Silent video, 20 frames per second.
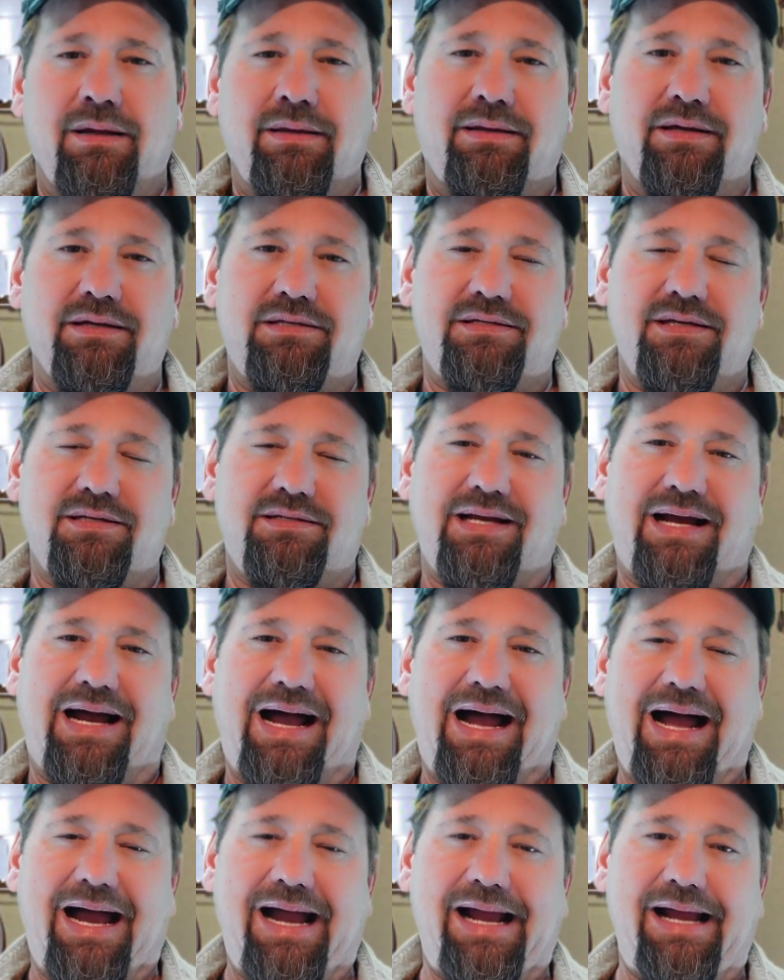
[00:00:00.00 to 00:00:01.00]
This is a
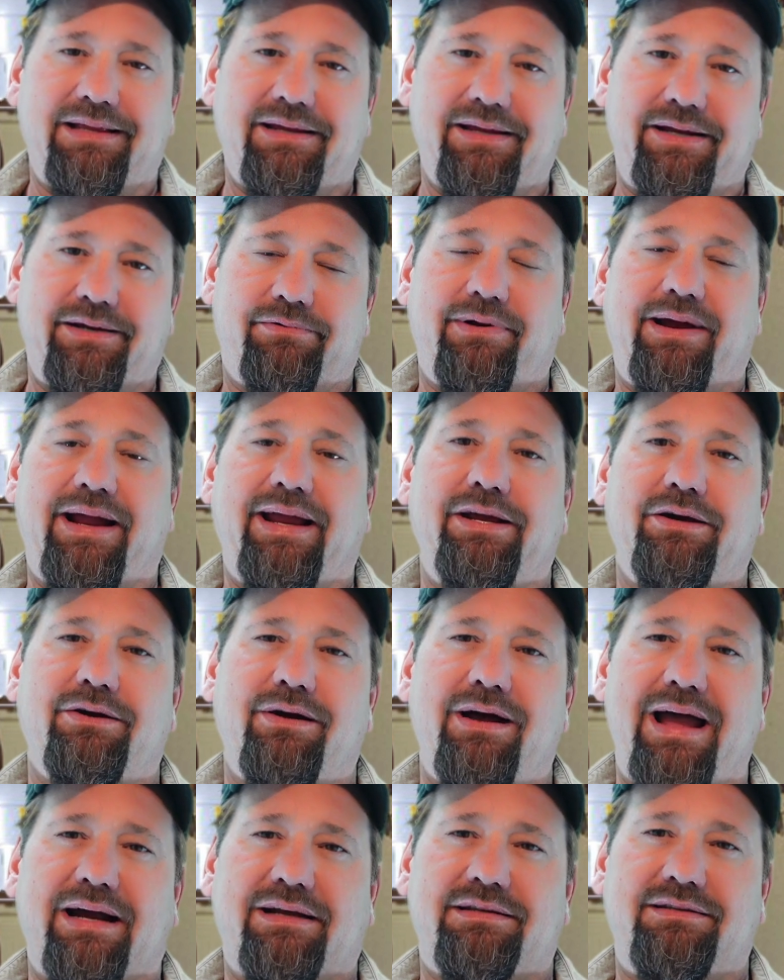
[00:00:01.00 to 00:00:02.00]
highly
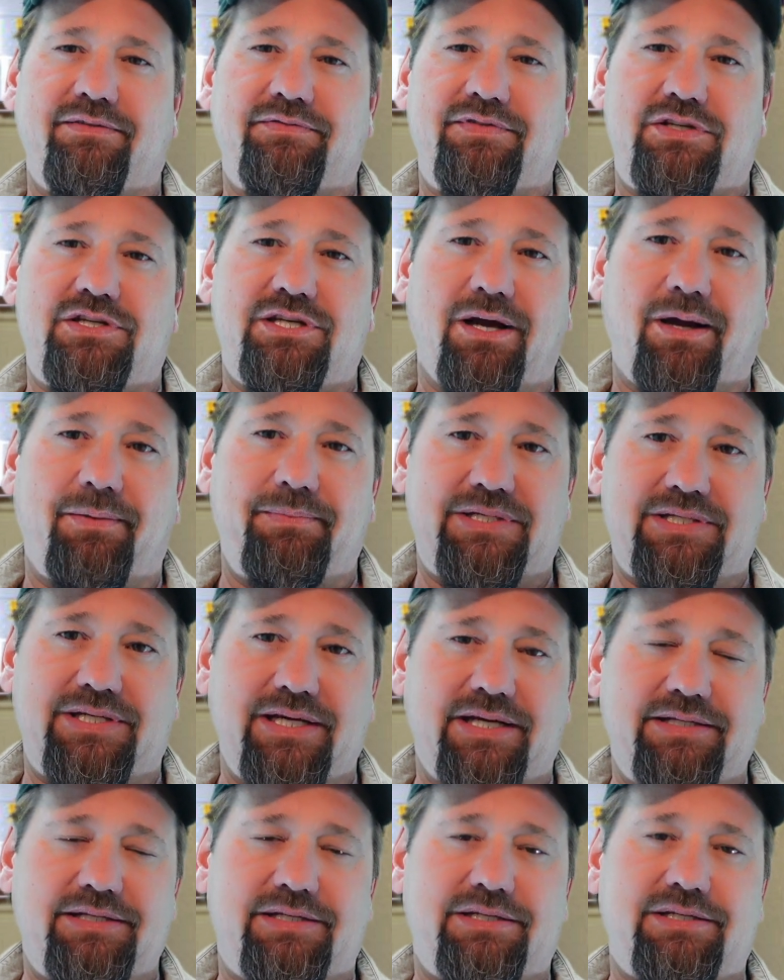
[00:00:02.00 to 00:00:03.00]
radioactive
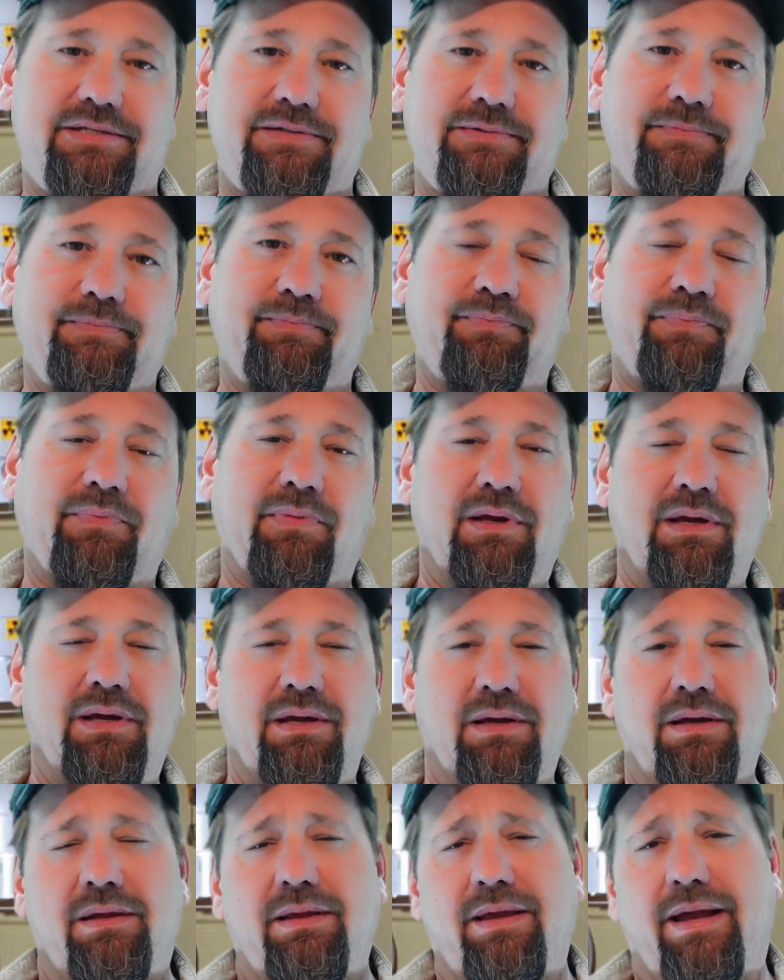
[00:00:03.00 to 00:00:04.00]
substance
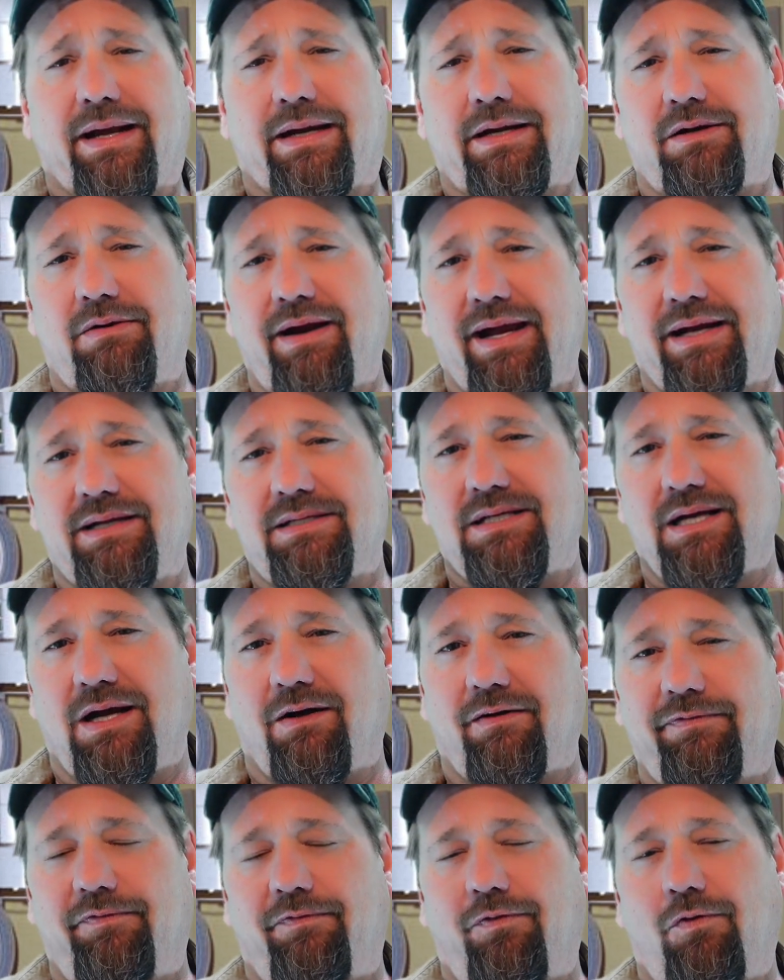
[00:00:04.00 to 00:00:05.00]
that cranks
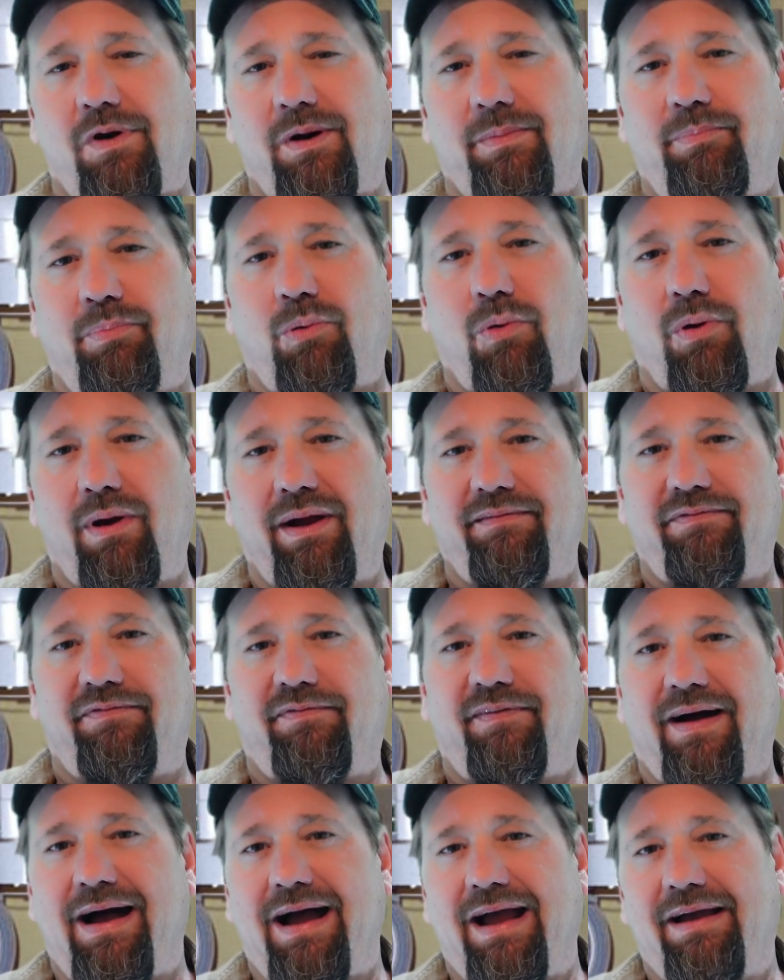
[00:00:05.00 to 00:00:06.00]
out
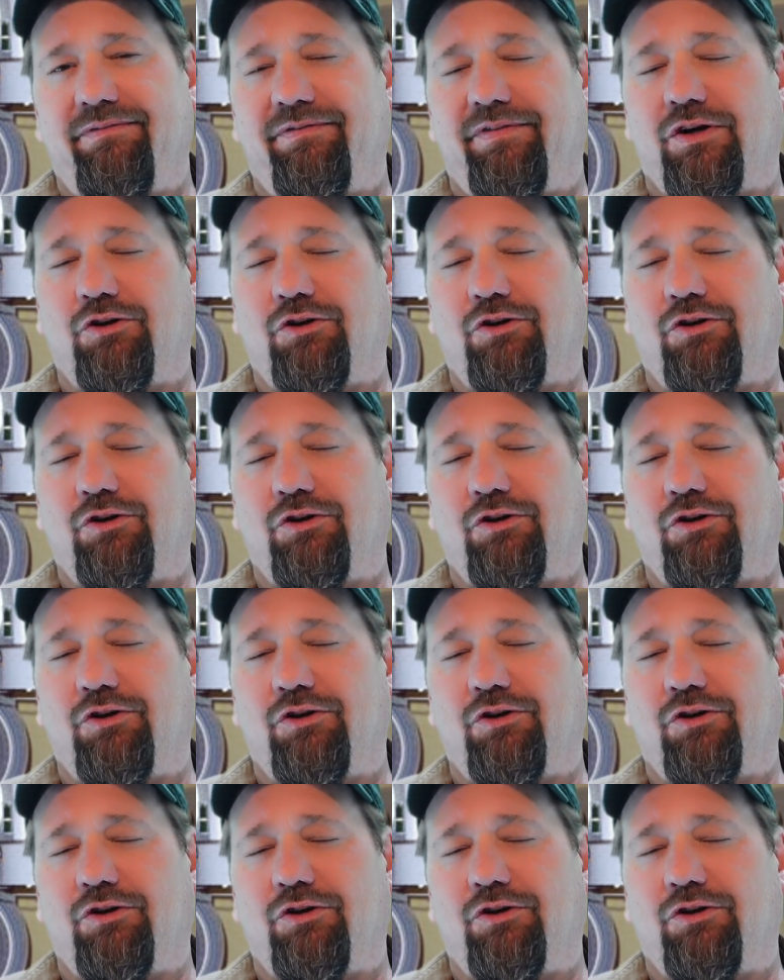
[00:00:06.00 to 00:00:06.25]
4.5